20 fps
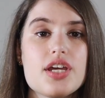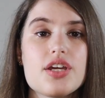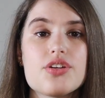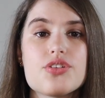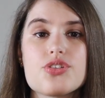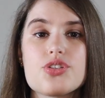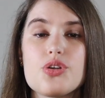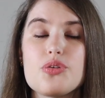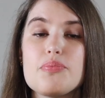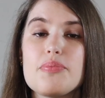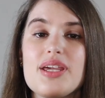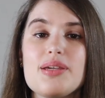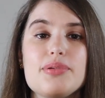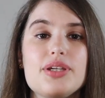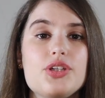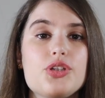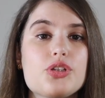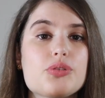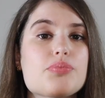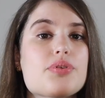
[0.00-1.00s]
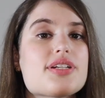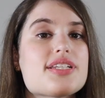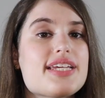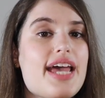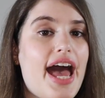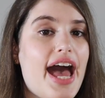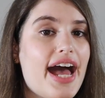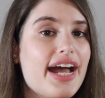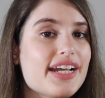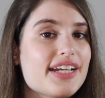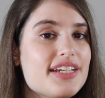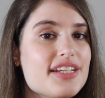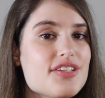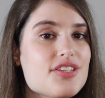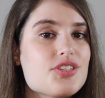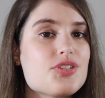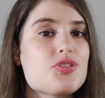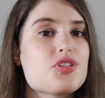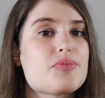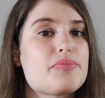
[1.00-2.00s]
So maybe your
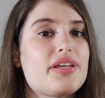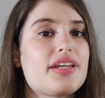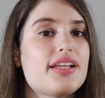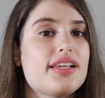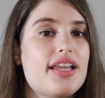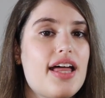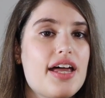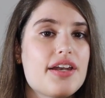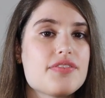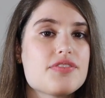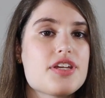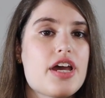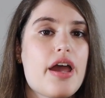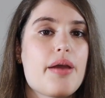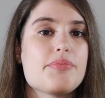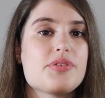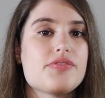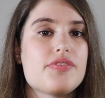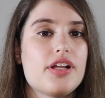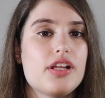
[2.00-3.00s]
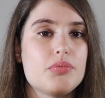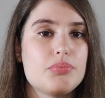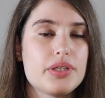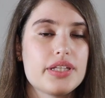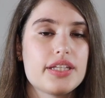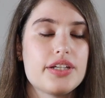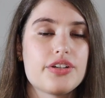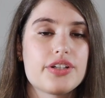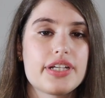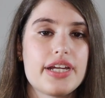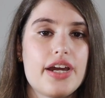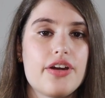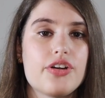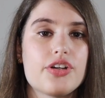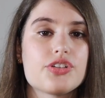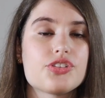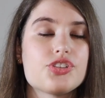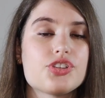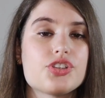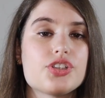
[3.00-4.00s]
protagonist, you spend a lot of time developing their
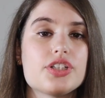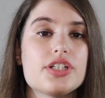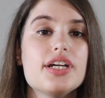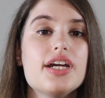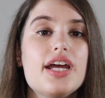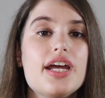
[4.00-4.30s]
character,